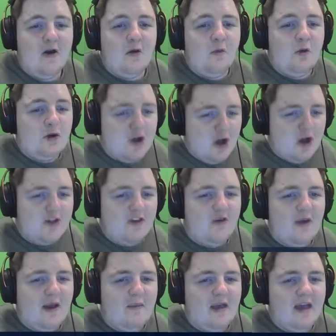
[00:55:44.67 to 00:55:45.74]
we'll go to
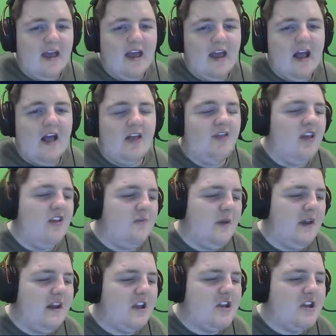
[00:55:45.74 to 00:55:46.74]
him. There's been a